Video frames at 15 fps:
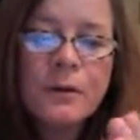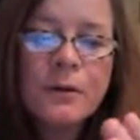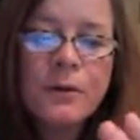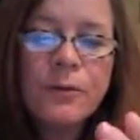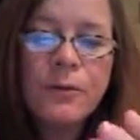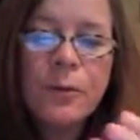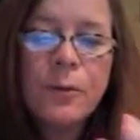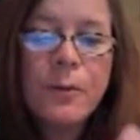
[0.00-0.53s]

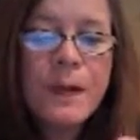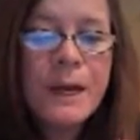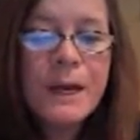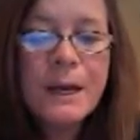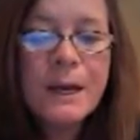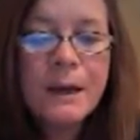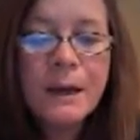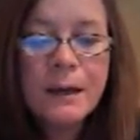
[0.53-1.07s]
from
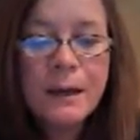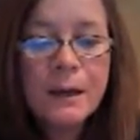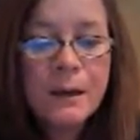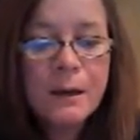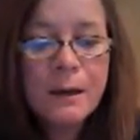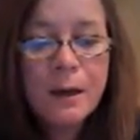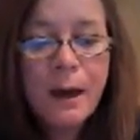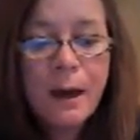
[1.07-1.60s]
any
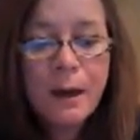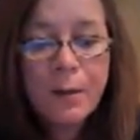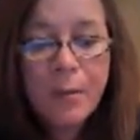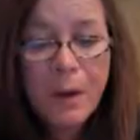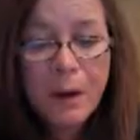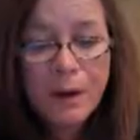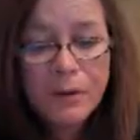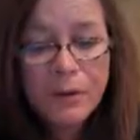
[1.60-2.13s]

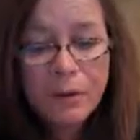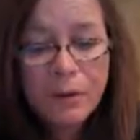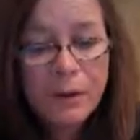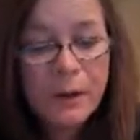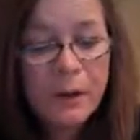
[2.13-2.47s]
atomizer